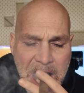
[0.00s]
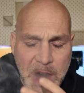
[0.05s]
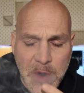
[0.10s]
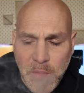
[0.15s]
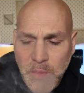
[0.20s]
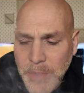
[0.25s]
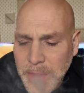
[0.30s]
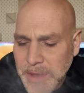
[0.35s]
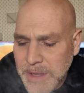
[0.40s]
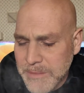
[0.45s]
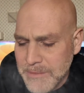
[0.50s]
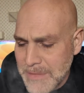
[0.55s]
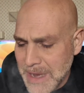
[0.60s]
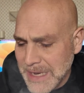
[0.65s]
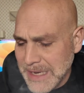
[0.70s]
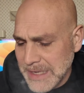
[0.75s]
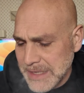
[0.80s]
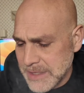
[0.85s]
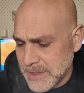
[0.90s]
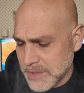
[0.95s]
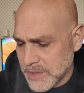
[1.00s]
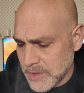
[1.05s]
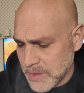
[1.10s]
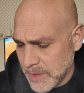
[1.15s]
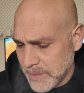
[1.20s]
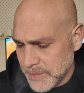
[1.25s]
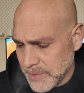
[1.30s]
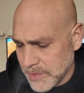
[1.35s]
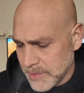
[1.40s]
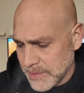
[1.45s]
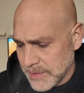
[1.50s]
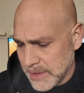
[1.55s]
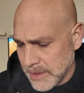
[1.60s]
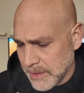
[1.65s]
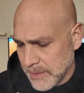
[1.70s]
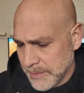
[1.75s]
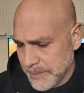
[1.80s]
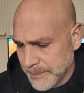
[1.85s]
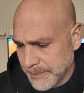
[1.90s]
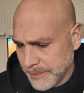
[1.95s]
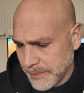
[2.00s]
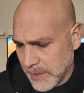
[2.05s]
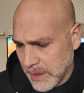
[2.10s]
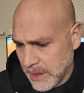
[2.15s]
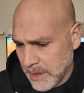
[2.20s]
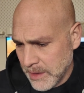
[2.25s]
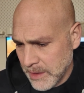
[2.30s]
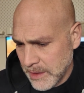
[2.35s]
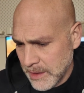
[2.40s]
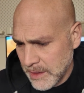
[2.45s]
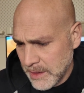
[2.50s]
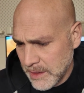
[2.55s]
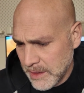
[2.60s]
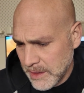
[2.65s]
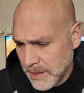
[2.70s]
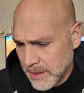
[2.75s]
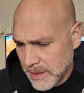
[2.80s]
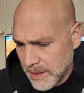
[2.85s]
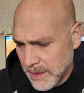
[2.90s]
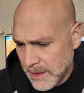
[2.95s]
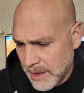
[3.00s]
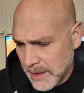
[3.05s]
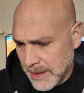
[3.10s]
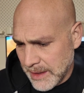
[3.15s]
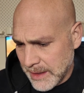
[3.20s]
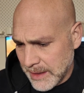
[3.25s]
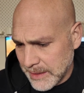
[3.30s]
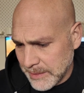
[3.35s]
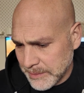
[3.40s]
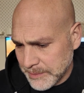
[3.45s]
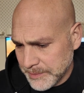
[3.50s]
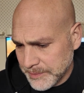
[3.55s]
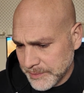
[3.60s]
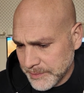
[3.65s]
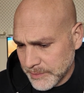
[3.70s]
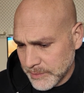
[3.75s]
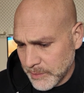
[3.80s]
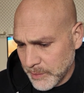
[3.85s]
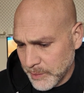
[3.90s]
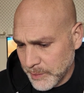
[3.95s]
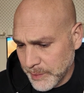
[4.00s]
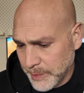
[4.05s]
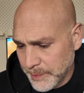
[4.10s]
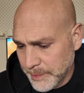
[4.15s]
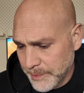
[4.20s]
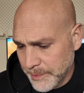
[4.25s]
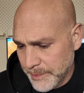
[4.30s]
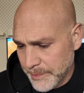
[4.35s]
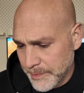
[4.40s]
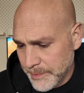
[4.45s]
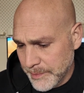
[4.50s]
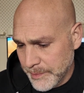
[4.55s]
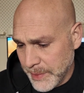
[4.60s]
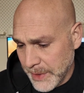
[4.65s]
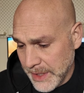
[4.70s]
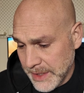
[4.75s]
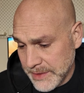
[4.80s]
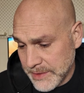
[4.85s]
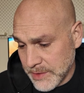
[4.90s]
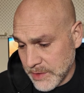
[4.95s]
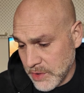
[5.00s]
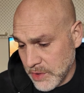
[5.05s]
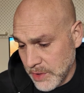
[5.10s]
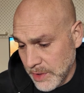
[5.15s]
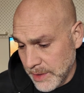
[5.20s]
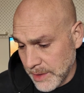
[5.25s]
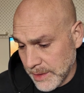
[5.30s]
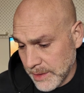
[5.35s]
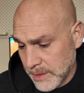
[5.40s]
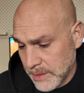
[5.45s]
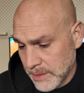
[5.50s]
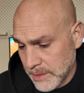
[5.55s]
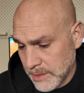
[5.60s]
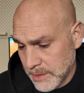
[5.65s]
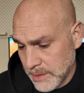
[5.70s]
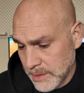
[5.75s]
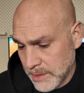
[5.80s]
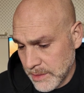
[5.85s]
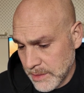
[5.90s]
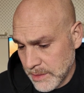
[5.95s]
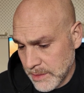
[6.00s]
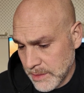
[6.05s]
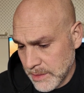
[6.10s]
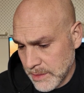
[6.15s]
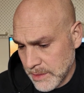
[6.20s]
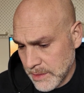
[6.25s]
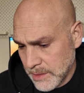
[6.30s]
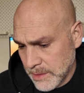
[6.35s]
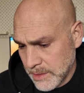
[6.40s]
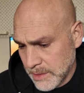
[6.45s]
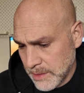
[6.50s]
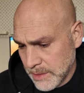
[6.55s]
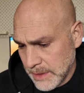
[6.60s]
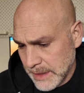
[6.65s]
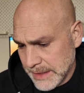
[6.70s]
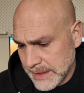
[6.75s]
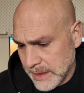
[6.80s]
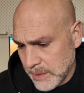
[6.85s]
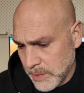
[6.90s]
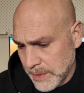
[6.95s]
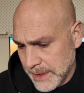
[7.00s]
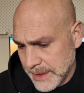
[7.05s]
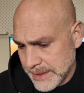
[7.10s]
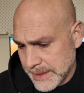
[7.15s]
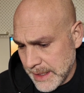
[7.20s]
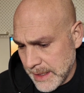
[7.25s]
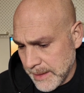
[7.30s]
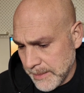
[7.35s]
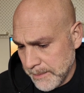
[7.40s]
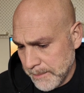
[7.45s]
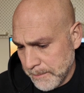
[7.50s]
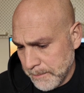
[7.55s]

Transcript: really many descriptors here. But it's good. Let's see what they say.